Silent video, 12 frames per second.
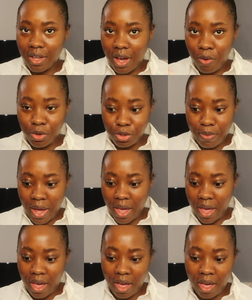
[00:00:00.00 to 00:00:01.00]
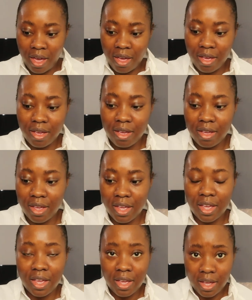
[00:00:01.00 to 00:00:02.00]
I washed my hair,
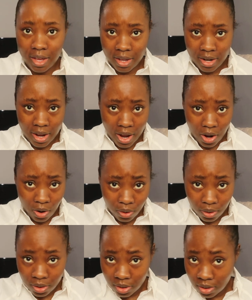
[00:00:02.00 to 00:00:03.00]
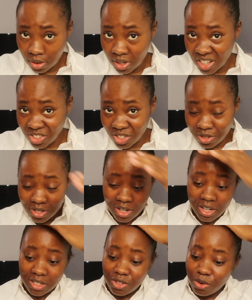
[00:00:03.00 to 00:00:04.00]
and now I just
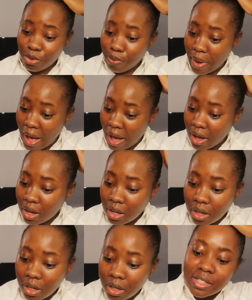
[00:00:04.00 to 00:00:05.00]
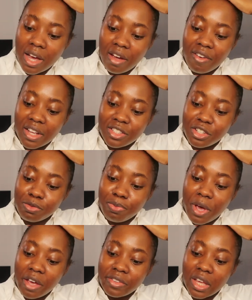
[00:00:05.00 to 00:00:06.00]
slicked it all back. My director's
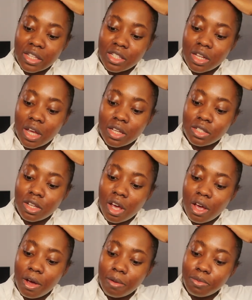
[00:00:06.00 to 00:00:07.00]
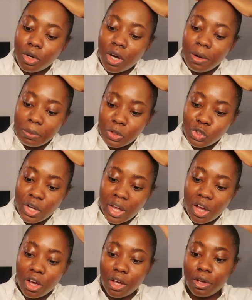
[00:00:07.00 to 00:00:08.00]
birthday today, so I'm not coming
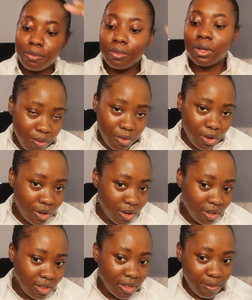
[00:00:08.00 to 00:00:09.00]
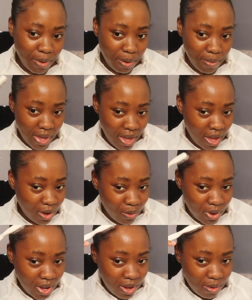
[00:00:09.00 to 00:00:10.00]
straight home. I'm not the baby hair
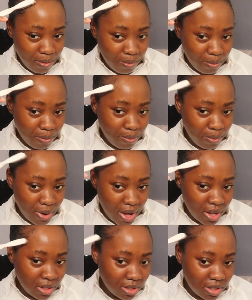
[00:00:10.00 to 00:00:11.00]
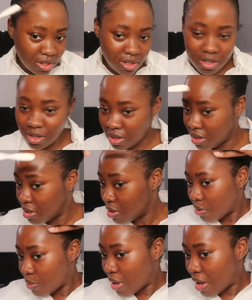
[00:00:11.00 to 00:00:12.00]
queen, but
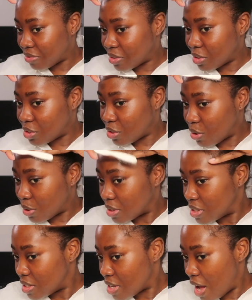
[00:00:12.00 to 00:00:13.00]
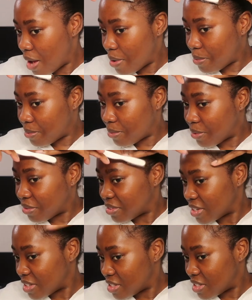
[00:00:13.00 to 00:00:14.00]
we have to do something with
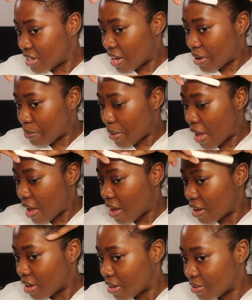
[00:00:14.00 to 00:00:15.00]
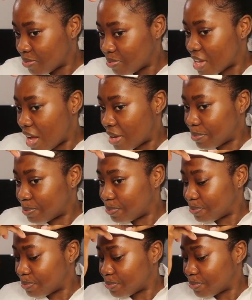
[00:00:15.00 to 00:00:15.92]
this slick wick. Something.